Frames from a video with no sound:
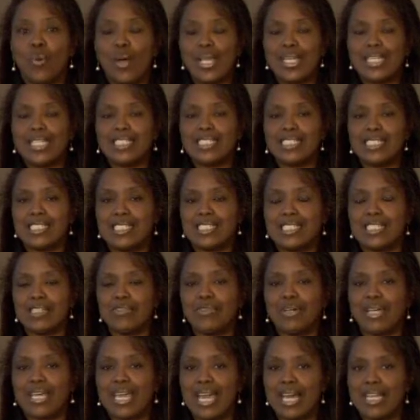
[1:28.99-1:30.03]
waiting to see
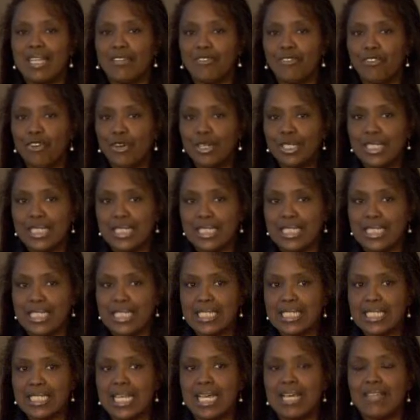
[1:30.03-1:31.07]
what California
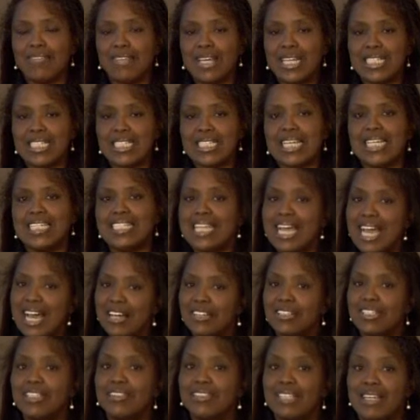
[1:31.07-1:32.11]
does. And they said
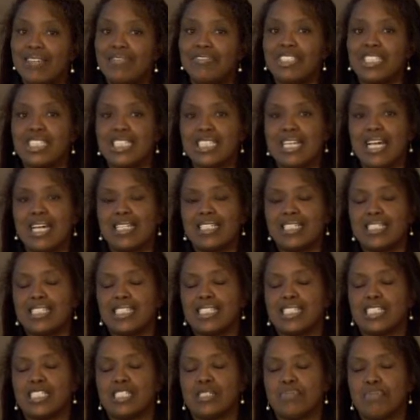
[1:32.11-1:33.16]
now that they've decided to
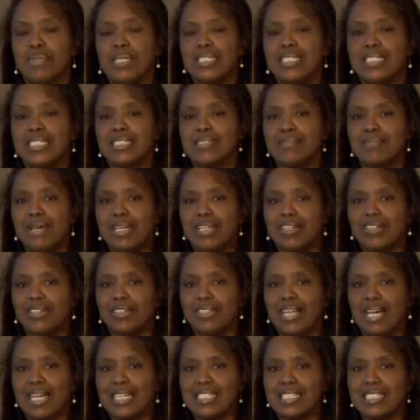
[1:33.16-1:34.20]
suspend his
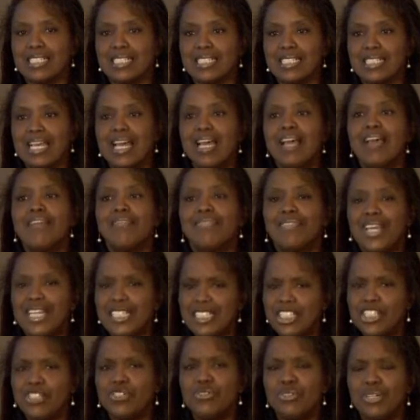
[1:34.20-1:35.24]
medical license, they
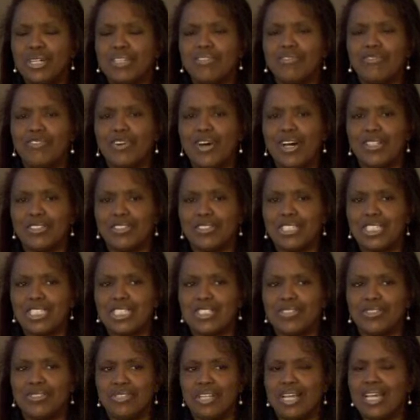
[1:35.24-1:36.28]
too can follow
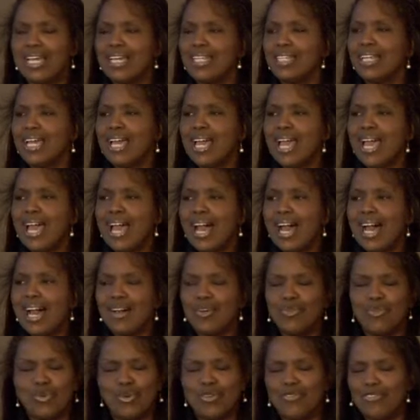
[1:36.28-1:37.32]
suit. And
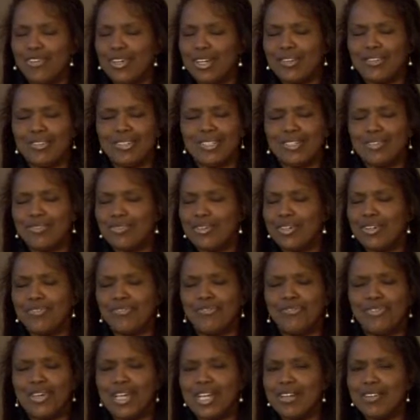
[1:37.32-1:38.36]
we're very we're
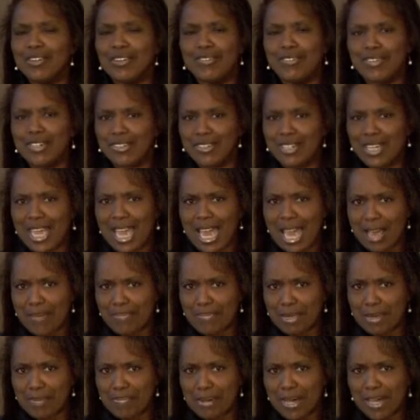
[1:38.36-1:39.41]
very very
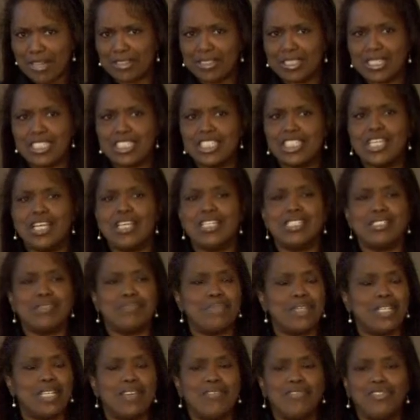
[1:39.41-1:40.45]
happy about this as
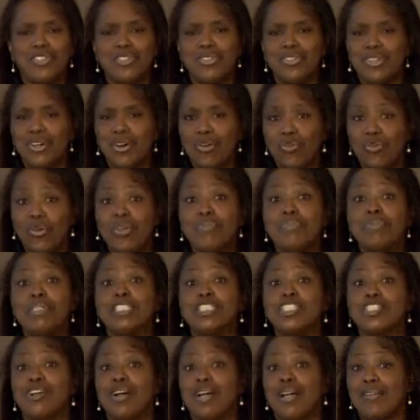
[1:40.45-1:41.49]
many of you know we've been
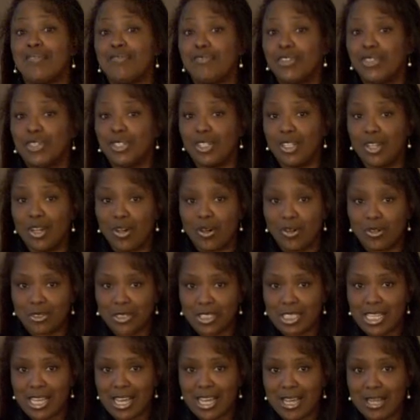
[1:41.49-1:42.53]
trying for a
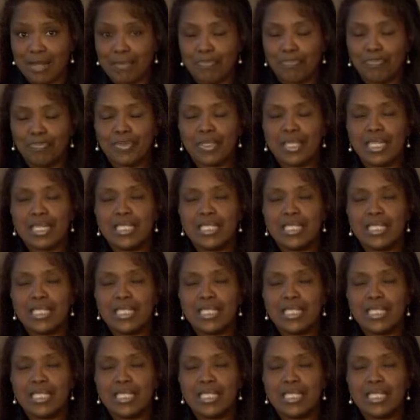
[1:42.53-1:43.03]
long time